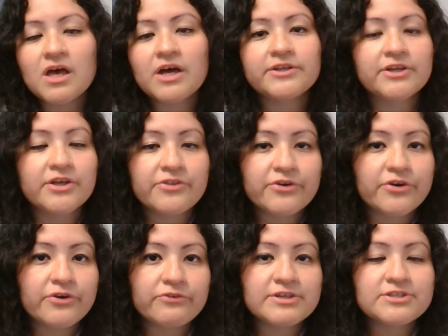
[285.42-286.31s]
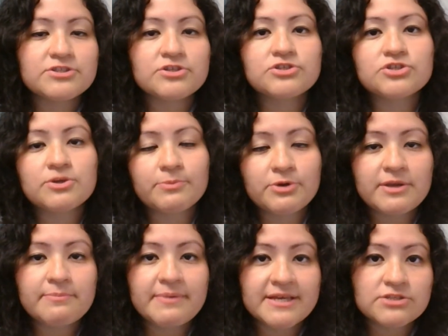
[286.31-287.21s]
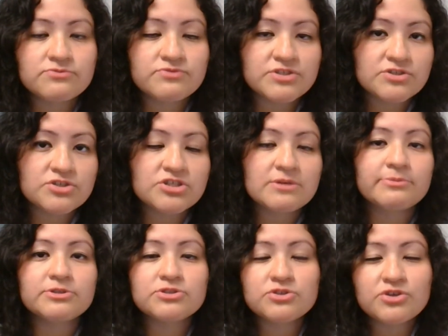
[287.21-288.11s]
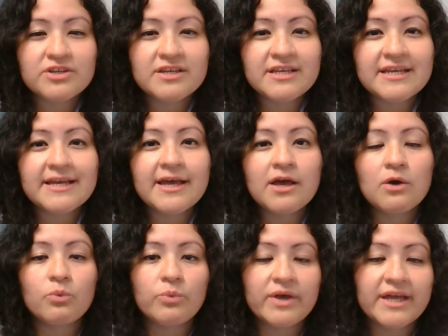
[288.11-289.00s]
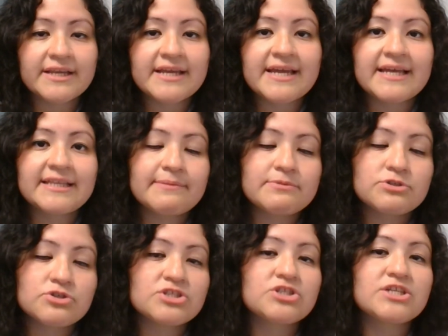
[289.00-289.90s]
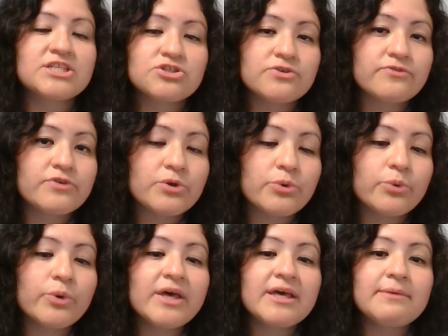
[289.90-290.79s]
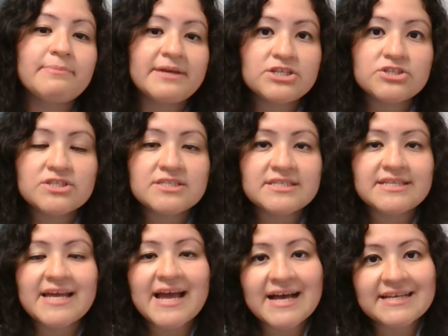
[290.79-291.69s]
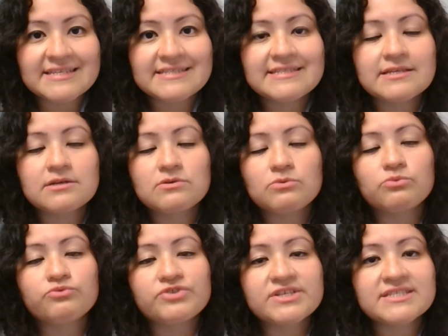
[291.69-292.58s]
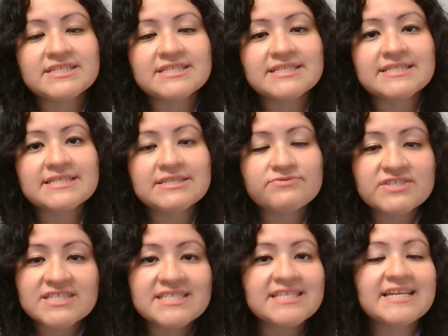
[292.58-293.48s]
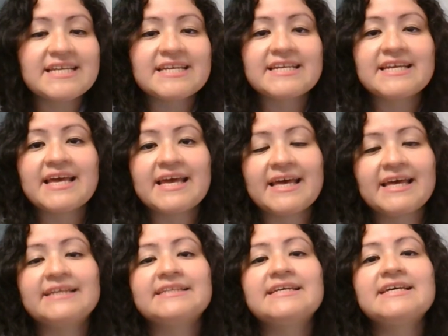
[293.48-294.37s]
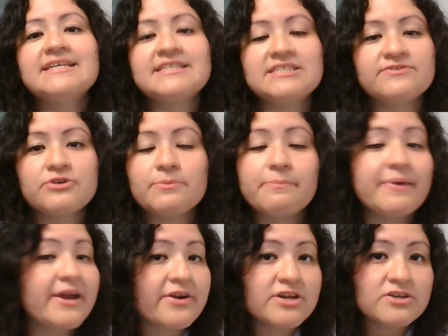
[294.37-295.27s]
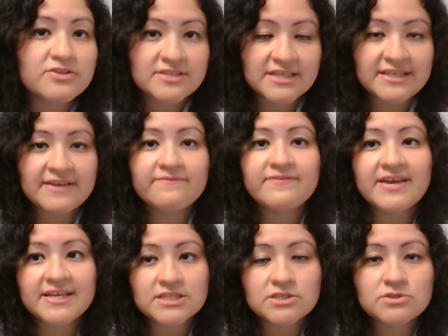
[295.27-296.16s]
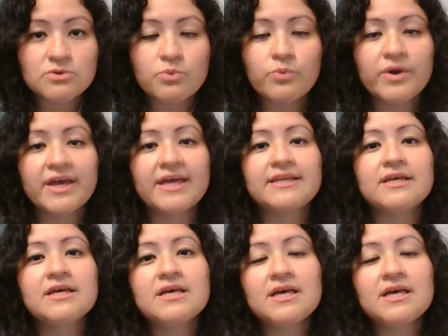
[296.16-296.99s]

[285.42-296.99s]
Another community-based research opportunity when I had the opportunity to interview patients and ask reasoning and different barriers that they faced when